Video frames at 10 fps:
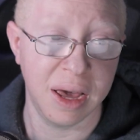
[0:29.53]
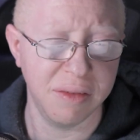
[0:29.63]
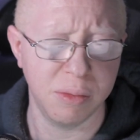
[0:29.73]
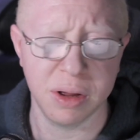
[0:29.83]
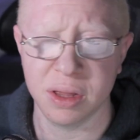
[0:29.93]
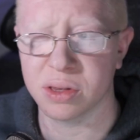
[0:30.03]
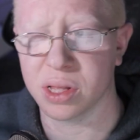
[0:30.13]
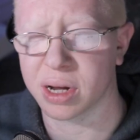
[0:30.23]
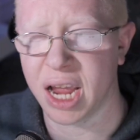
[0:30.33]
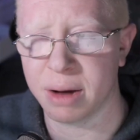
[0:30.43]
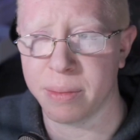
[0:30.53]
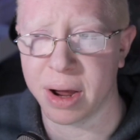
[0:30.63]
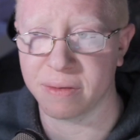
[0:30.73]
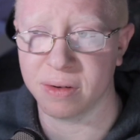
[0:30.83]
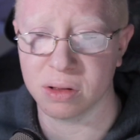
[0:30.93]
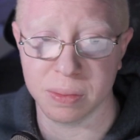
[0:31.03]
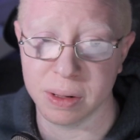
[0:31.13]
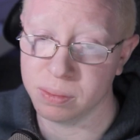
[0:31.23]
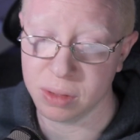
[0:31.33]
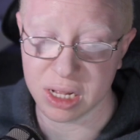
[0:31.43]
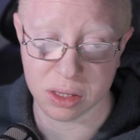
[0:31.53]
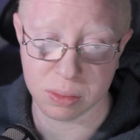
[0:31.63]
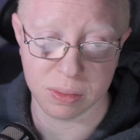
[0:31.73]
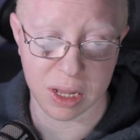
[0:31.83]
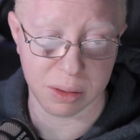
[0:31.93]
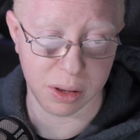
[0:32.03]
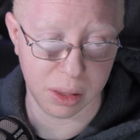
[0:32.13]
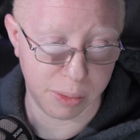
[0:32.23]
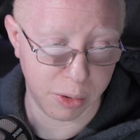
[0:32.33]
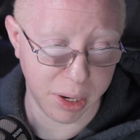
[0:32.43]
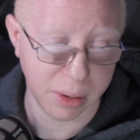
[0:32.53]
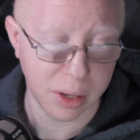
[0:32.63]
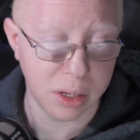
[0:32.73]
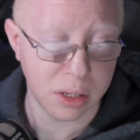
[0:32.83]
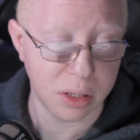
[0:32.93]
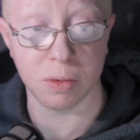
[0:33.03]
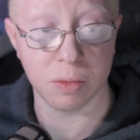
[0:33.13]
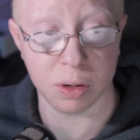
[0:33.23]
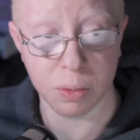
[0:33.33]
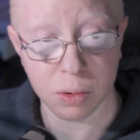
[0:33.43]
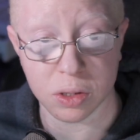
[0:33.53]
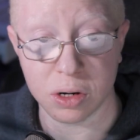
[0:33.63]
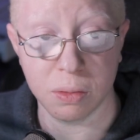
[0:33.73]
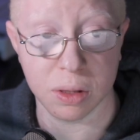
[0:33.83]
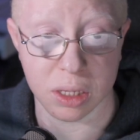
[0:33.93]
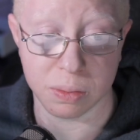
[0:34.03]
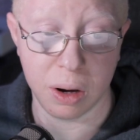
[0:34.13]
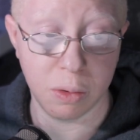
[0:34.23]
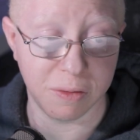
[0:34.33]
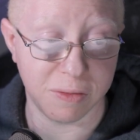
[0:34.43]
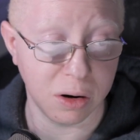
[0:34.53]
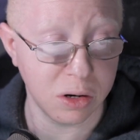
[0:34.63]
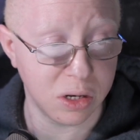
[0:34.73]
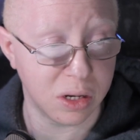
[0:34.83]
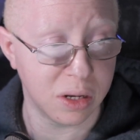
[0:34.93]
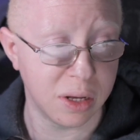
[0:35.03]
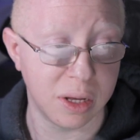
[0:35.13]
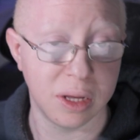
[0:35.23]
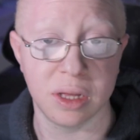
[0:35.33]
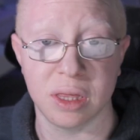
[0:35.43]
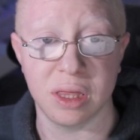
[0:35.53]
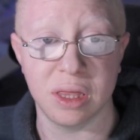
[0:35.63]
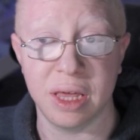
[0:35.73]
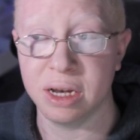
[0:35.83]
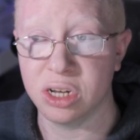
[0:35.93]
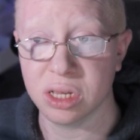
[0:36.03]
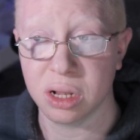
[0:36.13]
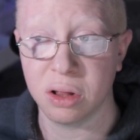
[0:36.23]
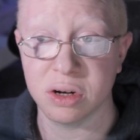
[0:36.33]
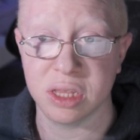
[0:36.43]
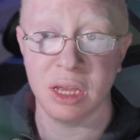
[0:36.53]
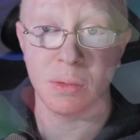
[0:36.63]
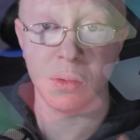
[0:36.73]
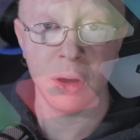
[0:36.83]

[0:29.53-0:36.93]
Haven't really used their camera microphones, but that's not really the point. So we're going to start with the small one first. They just launched the